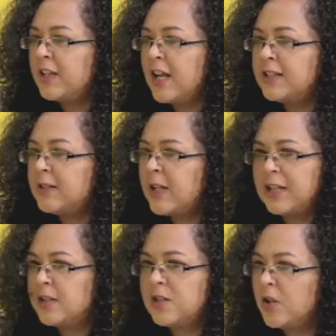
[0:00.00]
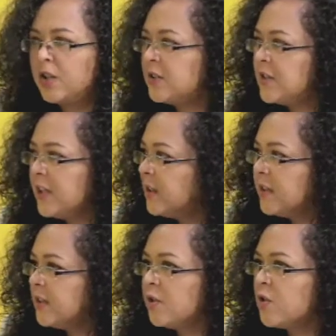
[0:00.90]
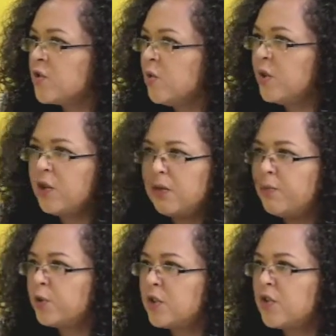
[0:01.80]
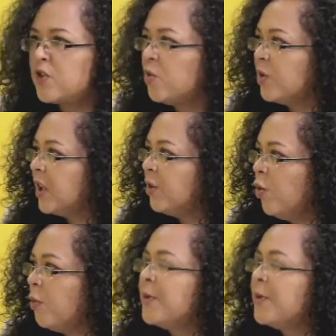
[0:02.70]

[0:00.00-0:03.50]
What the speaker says: that is not central to the story or important to the story at all,